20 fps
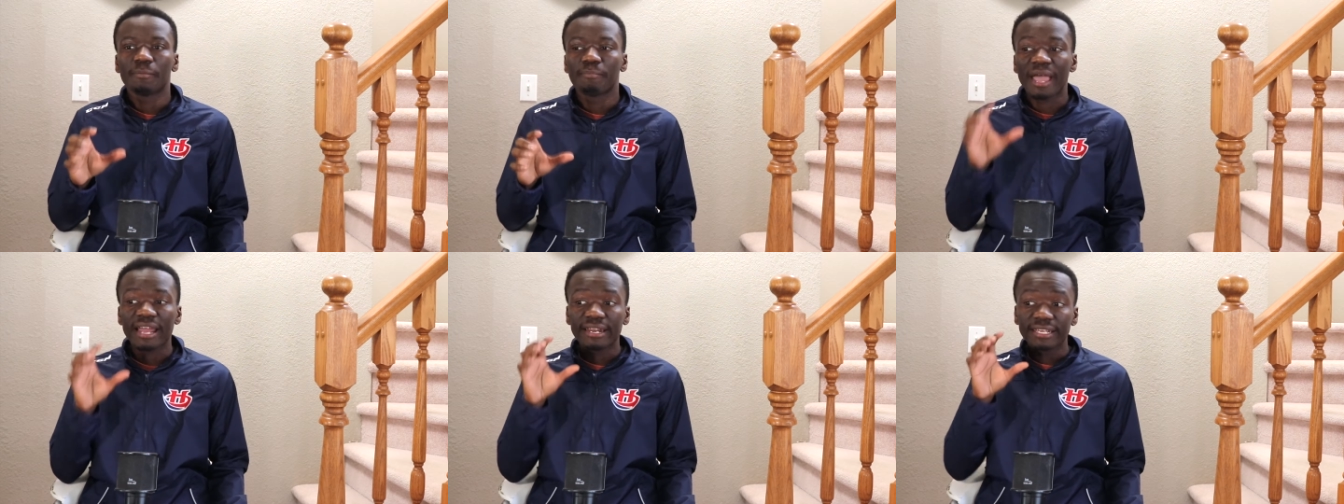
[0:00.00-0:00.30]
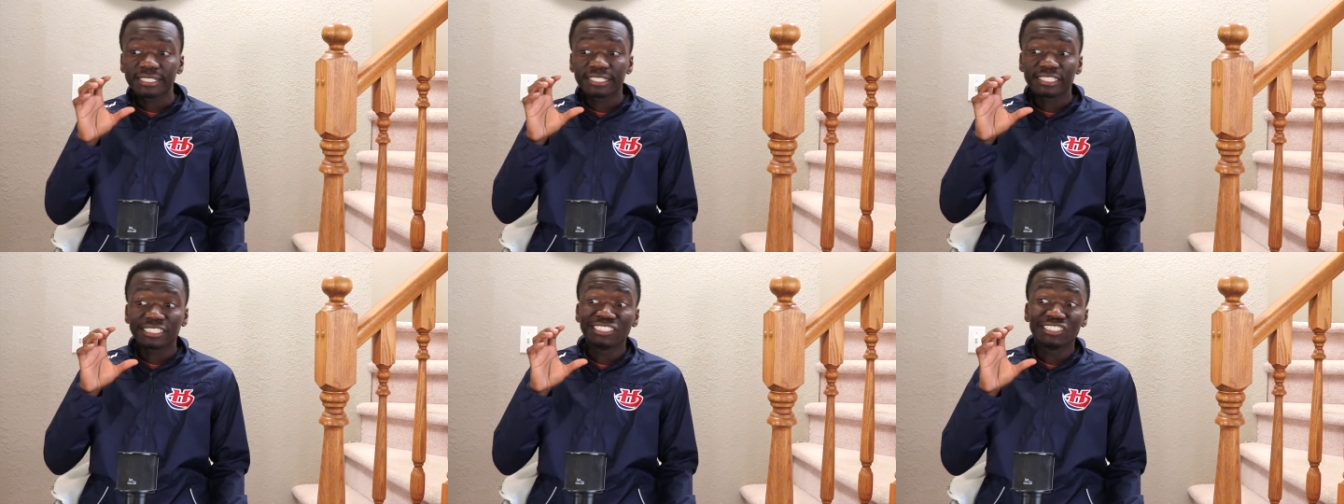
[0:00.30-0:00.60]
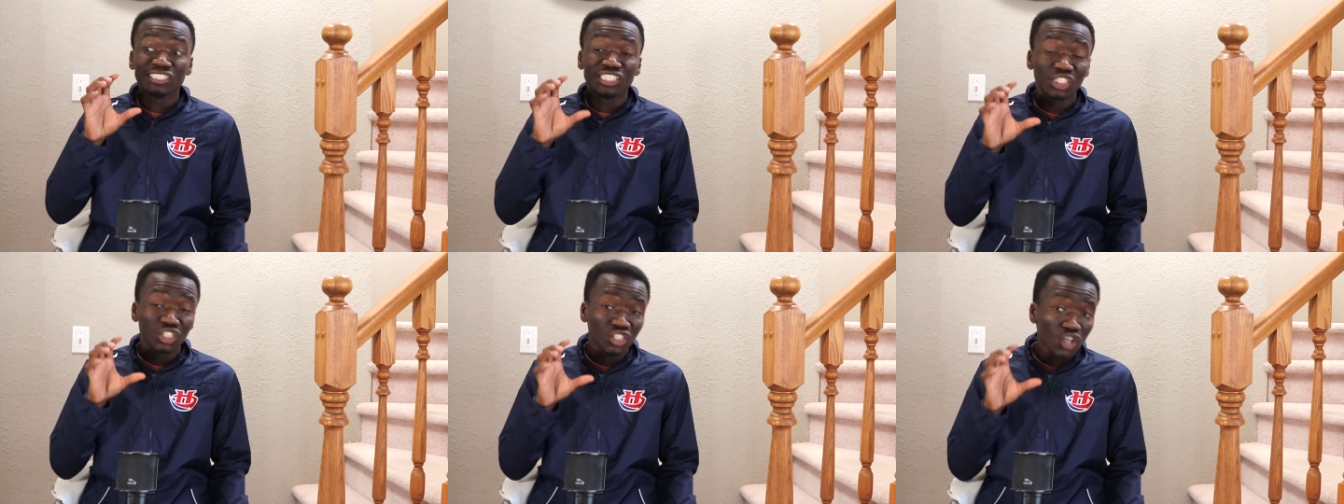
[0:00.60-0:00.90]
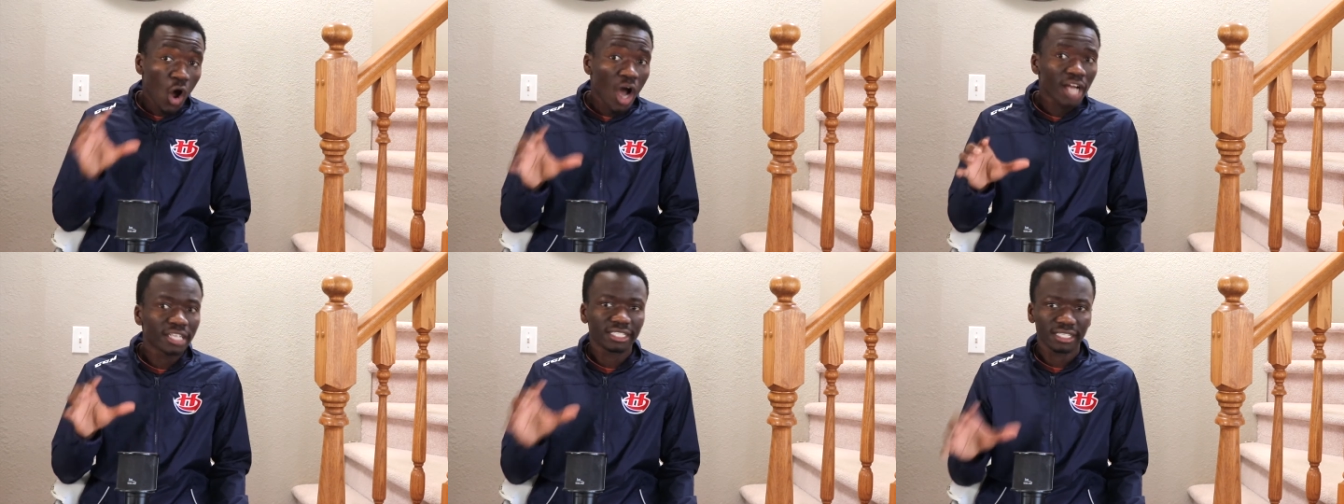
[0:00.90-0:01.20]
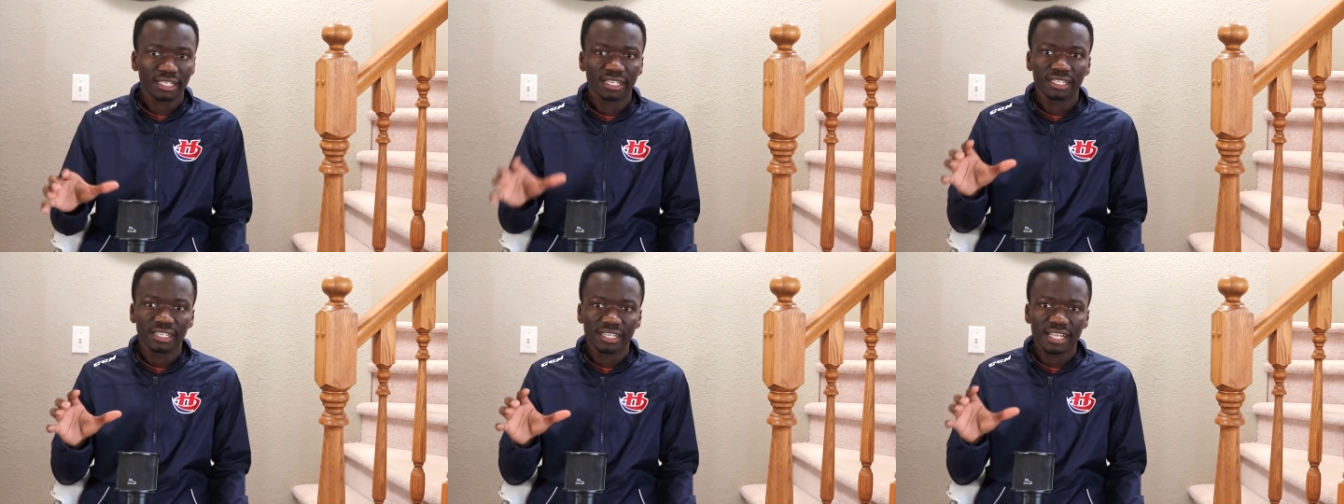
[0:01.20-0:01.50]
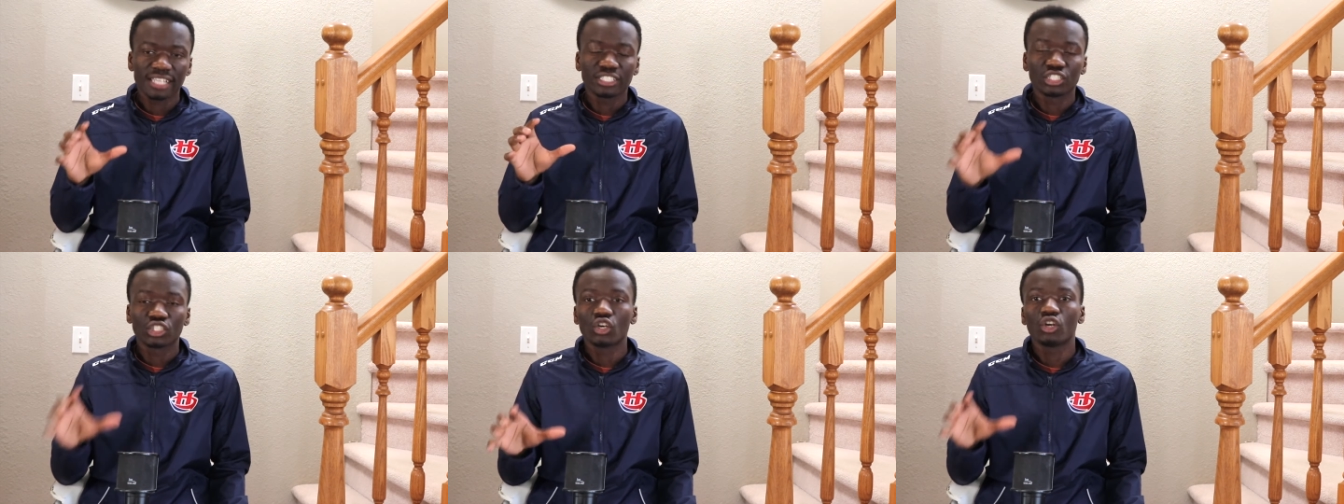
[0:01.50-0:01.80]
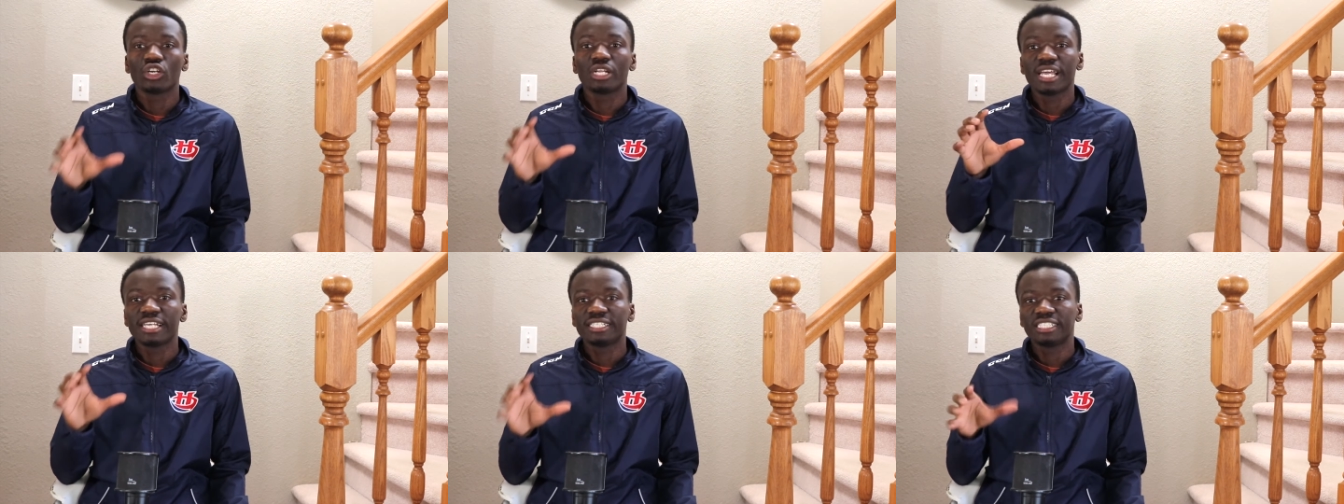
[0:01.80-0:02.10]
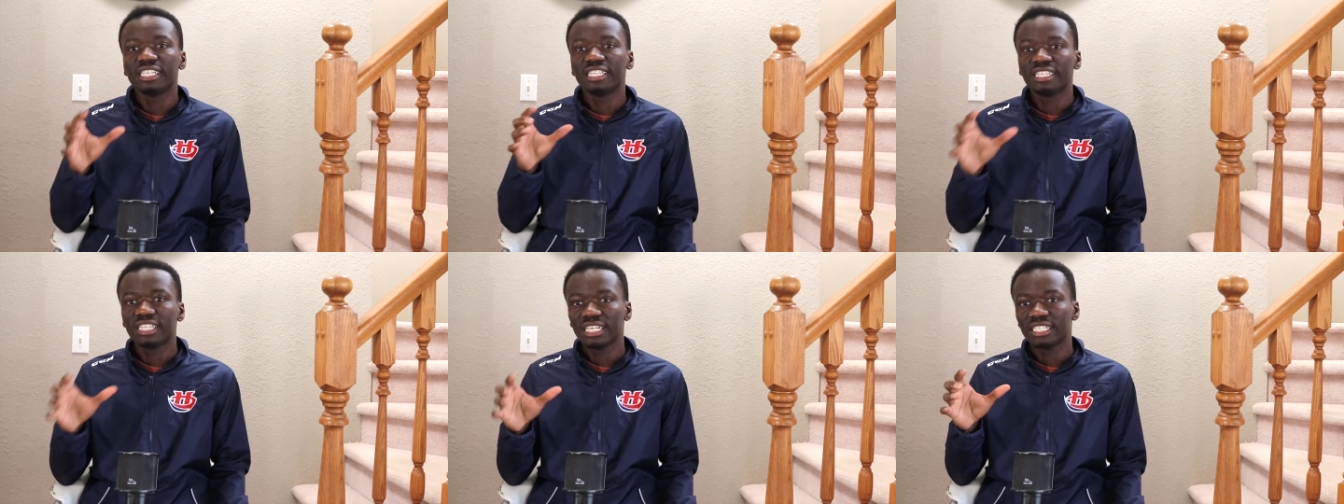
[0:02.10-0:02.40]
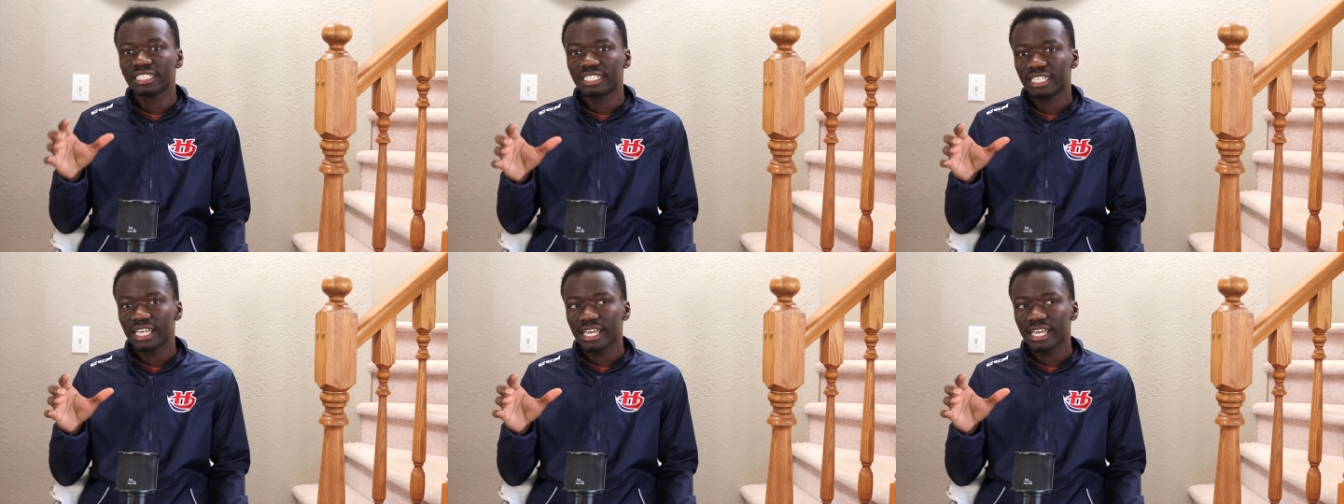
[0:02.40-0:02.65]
Ben is not as good as he thinks he